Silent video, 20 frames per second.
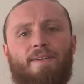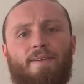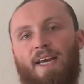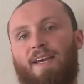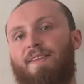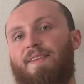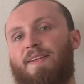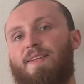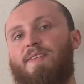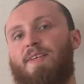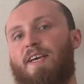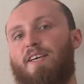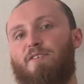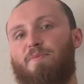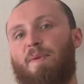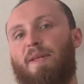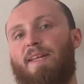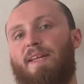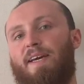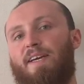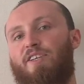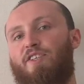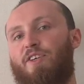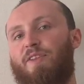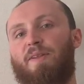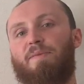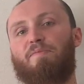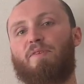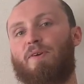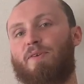In this
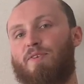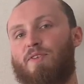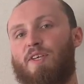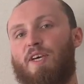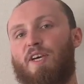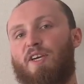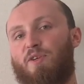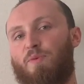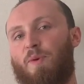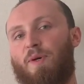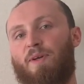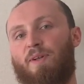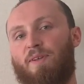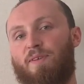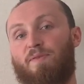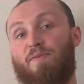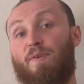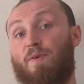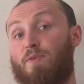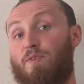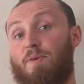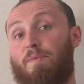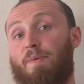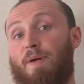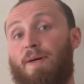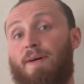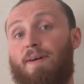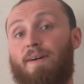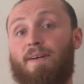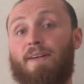explanation, the Bronze Age world falls
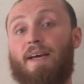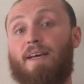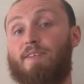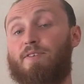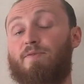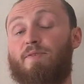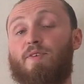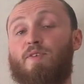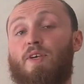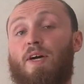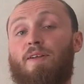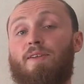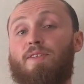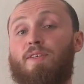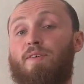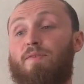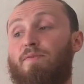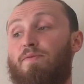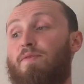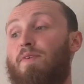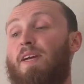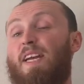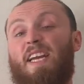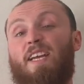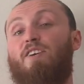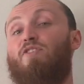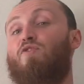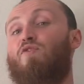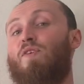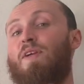apart as a result of
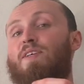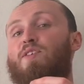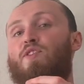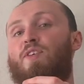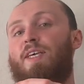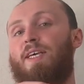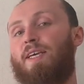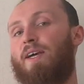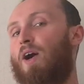increasing